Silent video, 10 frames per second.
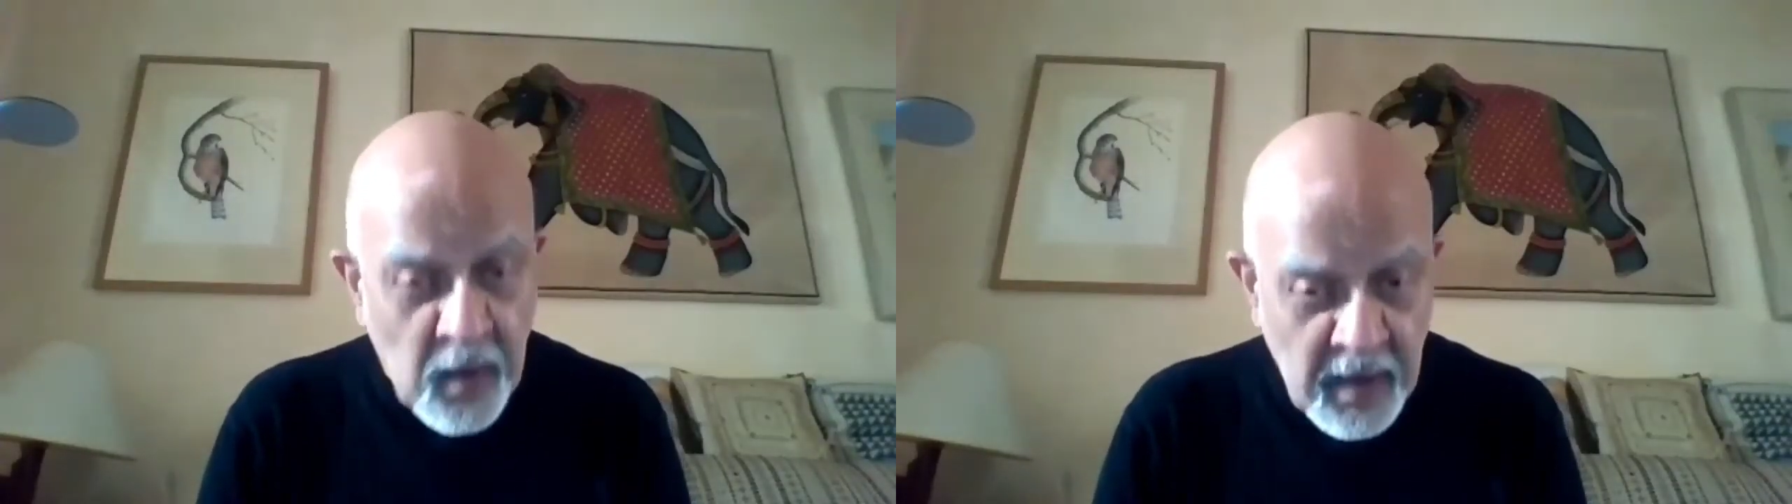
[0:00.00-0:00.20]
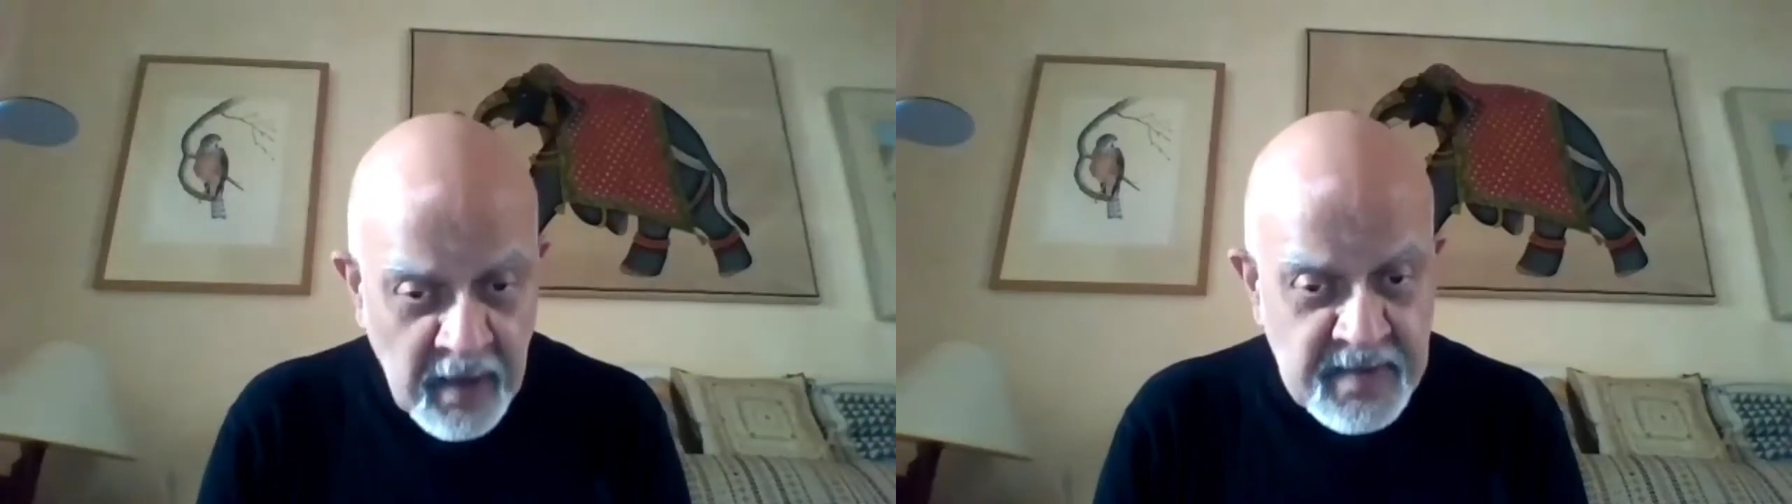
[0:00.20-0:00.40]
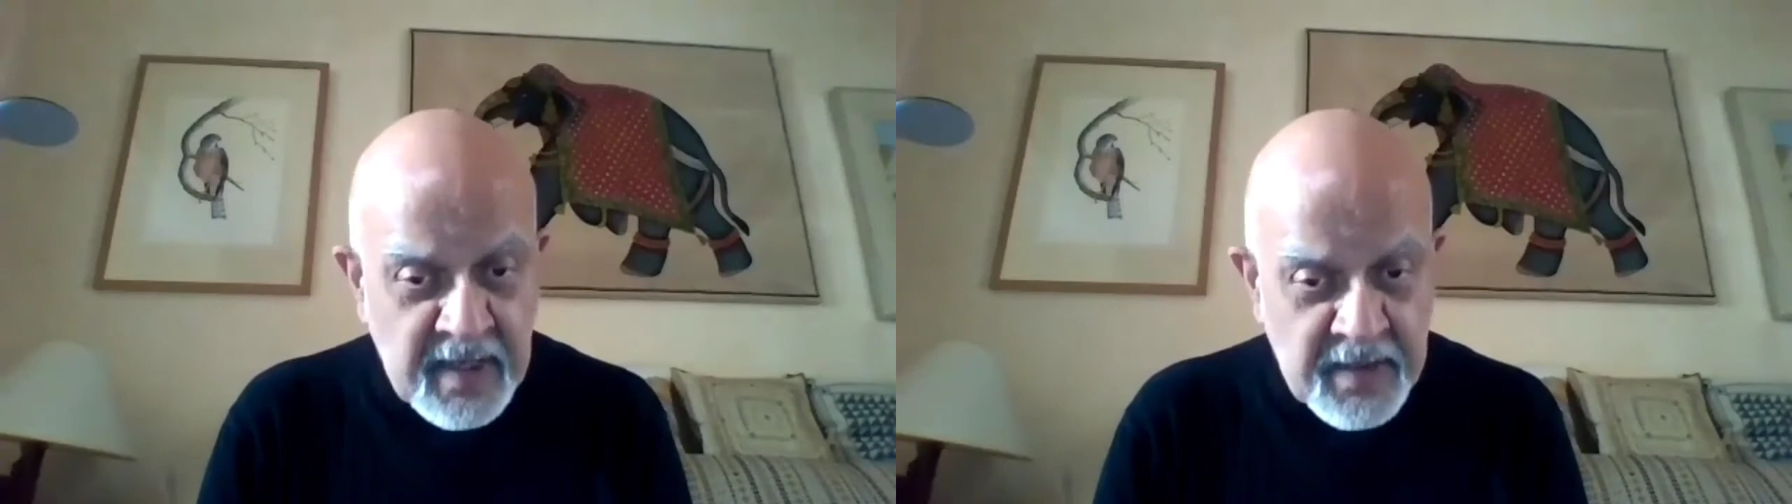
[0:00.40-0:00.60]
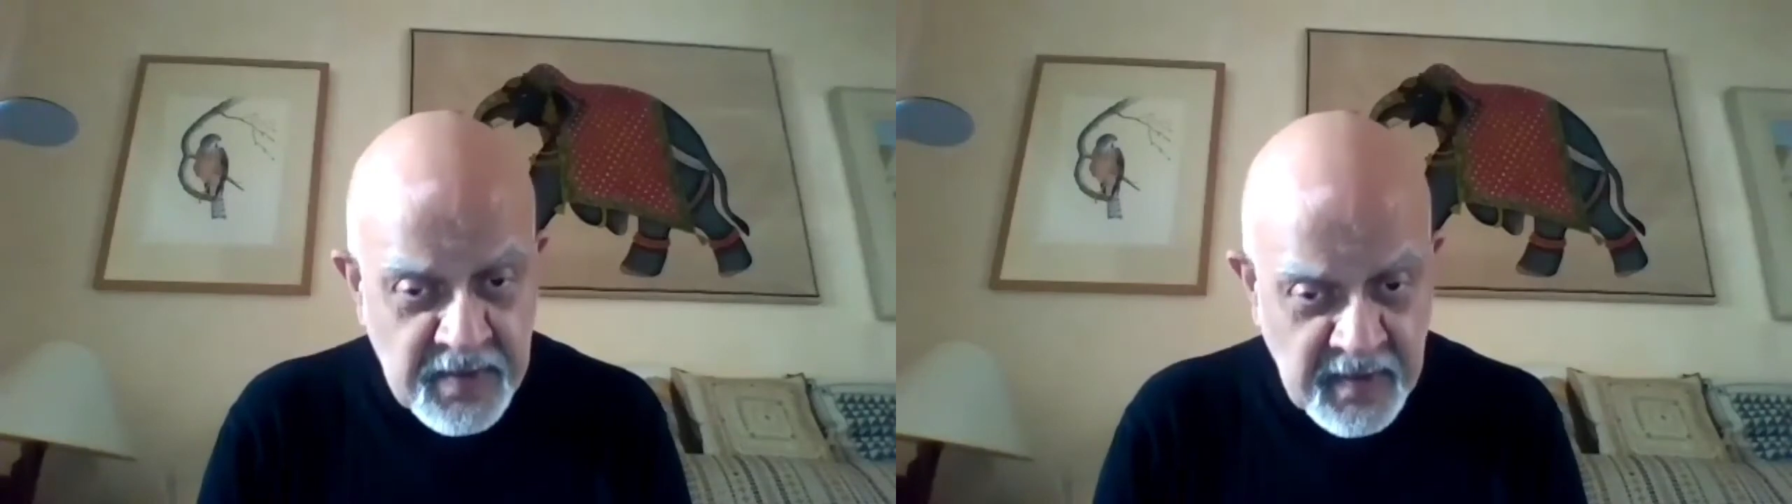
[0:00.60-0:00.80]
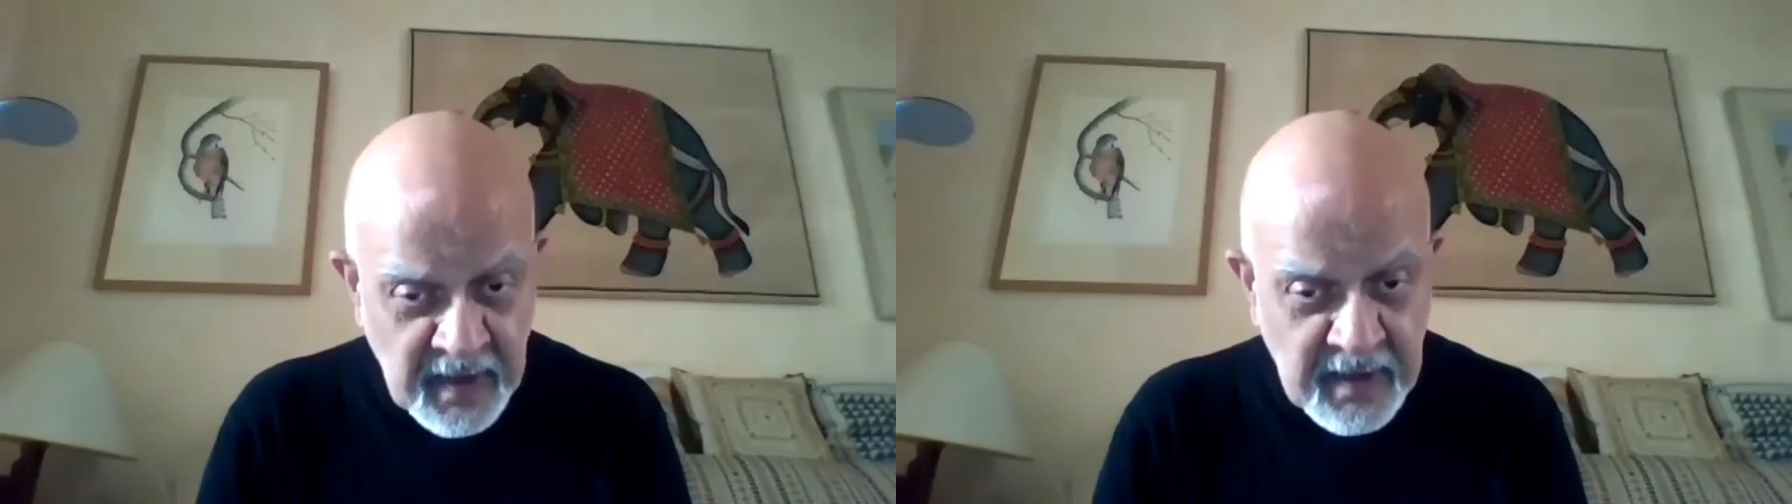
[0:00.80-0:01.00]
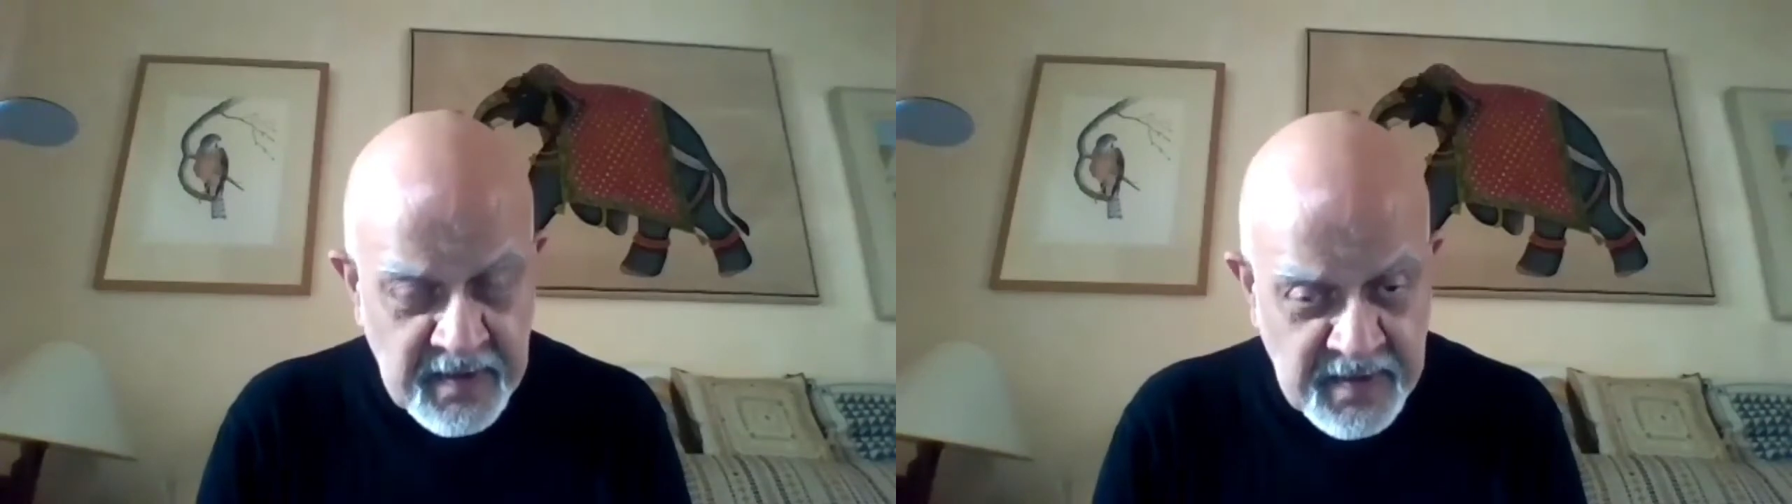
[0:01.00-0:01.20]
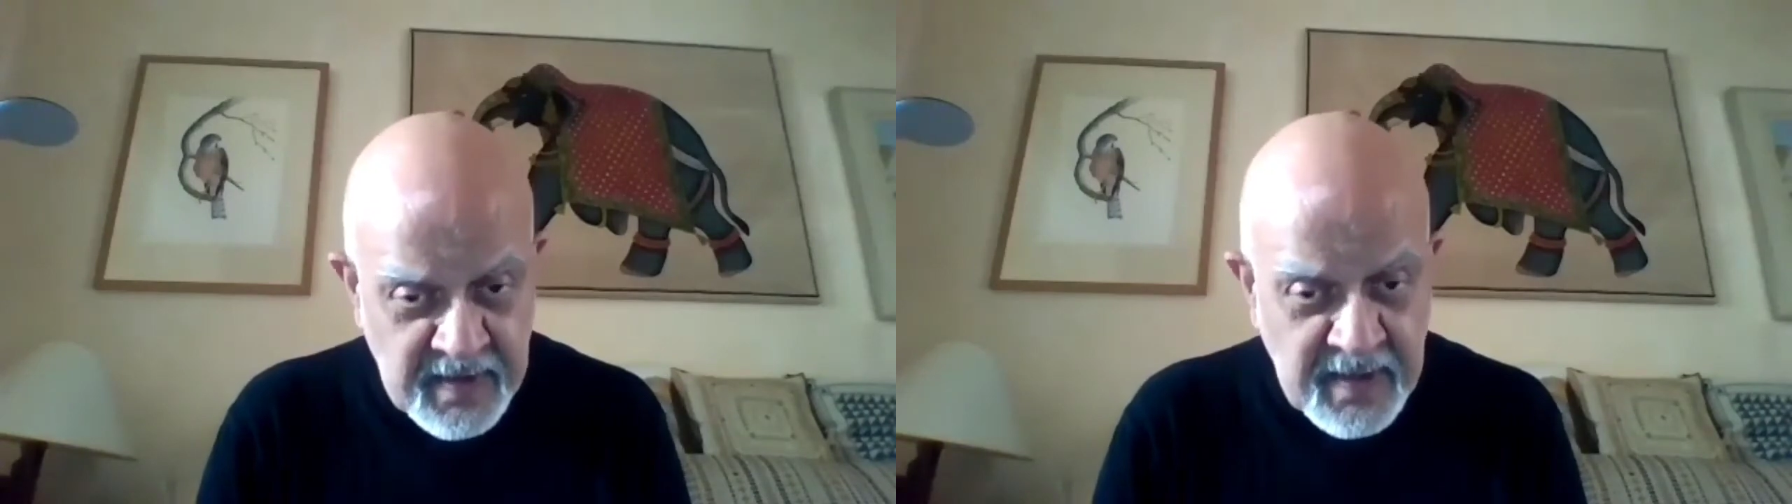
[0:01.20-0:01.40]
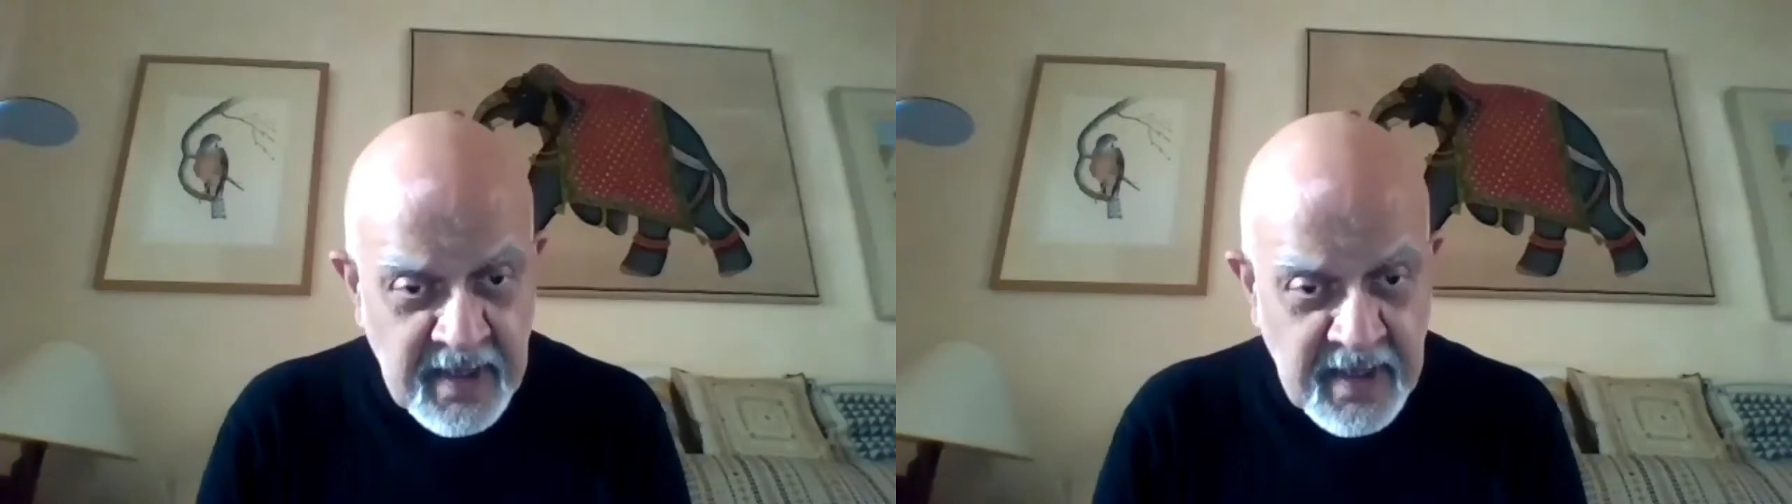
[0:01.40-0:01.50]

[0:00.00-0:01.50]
were such things.